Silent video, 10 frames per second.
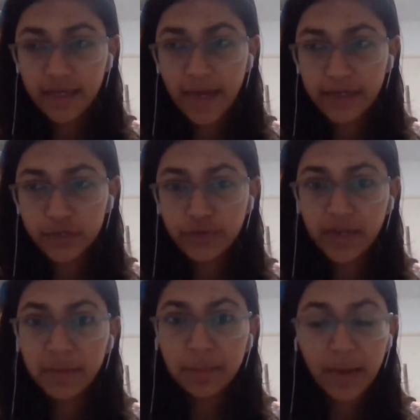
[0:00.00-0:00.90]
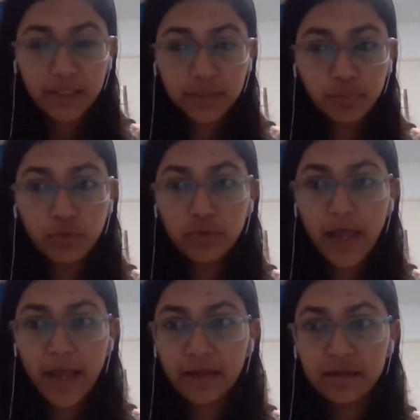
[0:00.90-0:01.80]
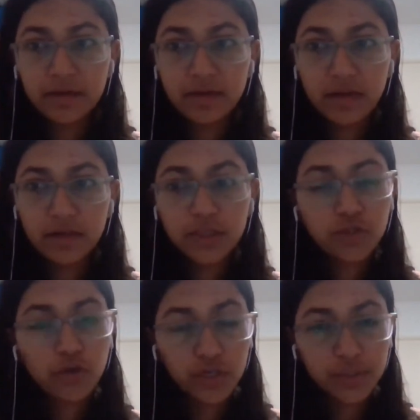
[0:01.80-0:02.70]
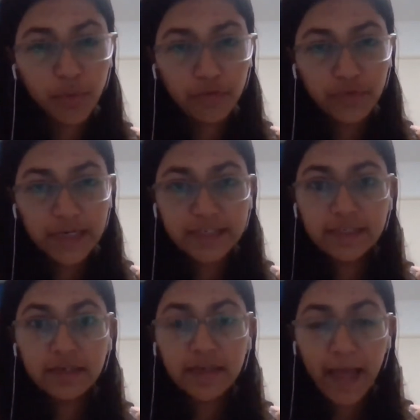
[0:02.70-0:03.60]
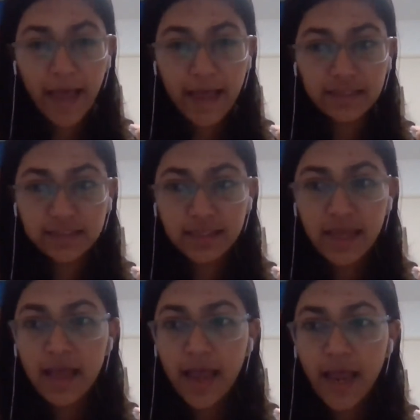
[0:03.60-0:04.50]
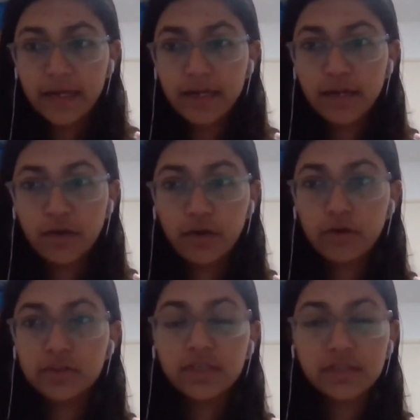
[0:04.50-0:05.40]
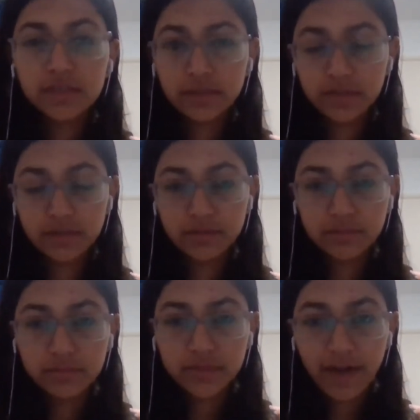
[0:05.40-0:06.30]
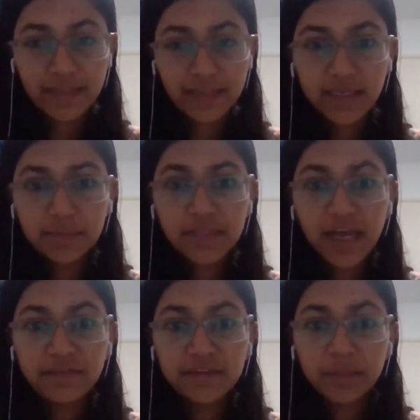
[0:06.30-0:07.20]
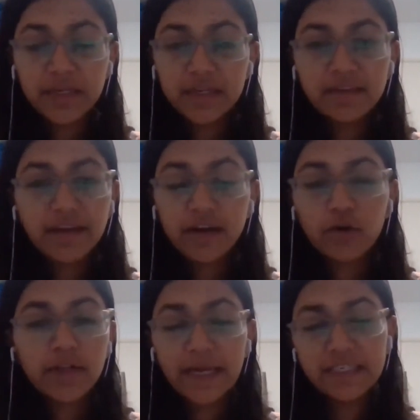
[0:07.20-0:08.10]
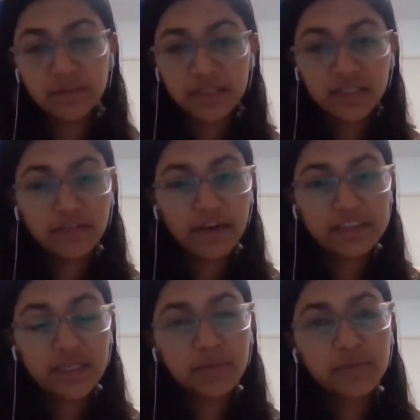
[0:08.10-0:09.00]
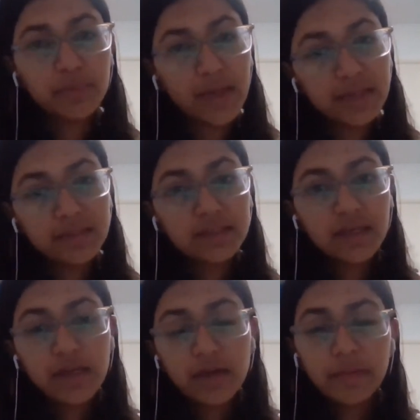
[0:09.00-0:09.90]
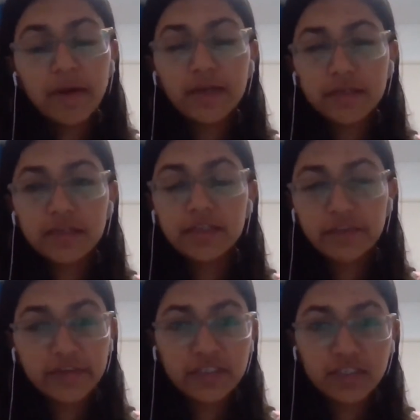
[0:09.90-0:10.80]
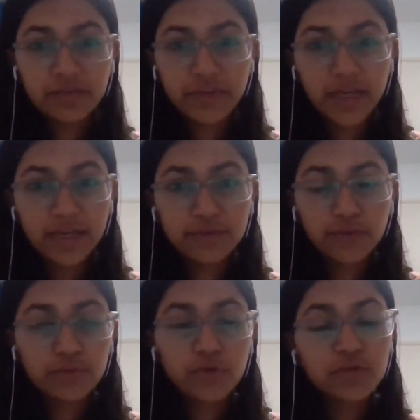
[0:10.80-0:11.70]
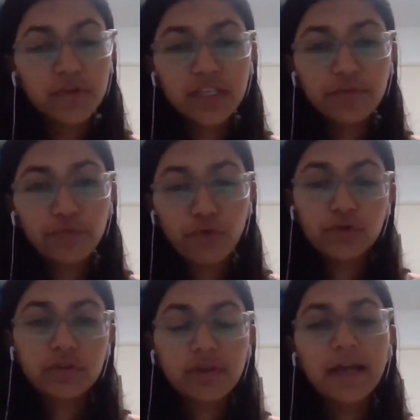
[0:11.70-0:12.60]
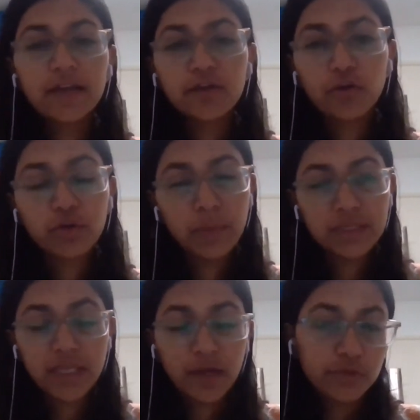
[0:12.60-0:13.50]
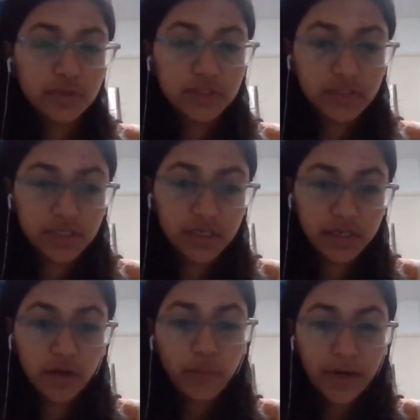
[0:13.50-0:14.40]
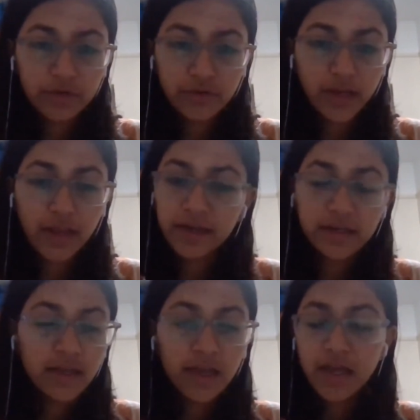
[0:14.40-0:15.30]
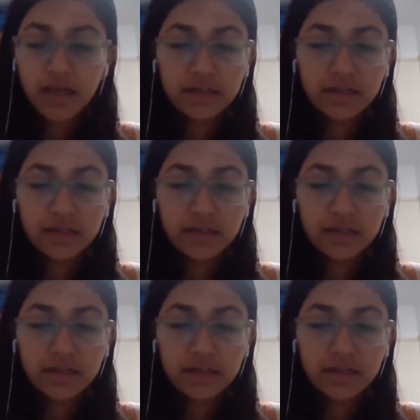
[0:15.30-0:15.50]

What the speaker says: I had to take my passport and the scholarship offer letter, cash, and all the transcripts I have submitted there, all 8 semester transcripts, plus my degree certificate. So those were the four kind of documents I was required to take, and